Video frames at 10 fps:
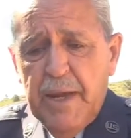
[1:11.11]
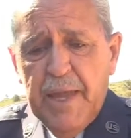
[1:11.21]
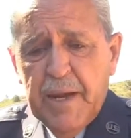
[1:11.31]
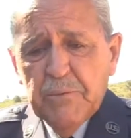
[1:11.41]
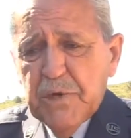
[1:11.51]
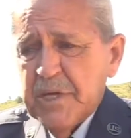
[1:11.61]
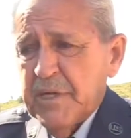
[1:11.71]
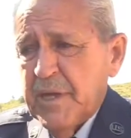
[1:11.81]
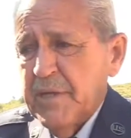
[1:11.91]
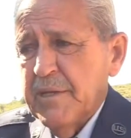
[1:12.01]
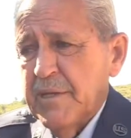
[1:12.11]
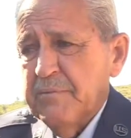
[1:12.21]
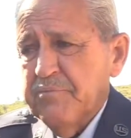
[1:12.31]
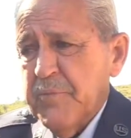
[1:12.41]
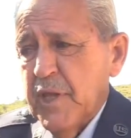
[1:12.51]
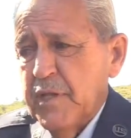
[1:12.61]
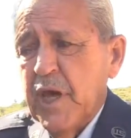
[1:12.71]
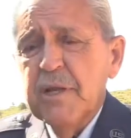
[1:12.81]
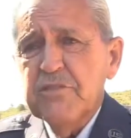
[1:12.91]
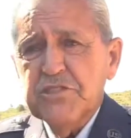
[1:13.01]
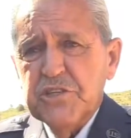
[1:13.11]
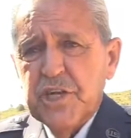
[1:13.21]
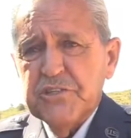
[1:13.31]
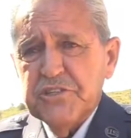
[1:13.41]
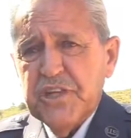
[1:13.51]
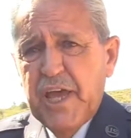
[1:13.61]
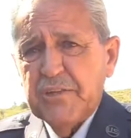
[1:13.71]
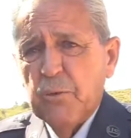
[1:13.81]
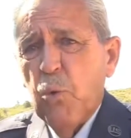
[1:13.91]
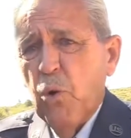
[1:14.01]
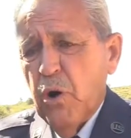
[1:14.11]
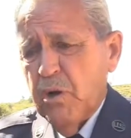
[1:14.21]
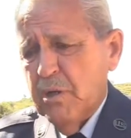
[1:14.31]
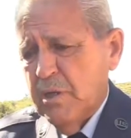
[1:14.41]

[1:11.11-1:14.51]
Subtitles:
and I went, and none of us could understand the war,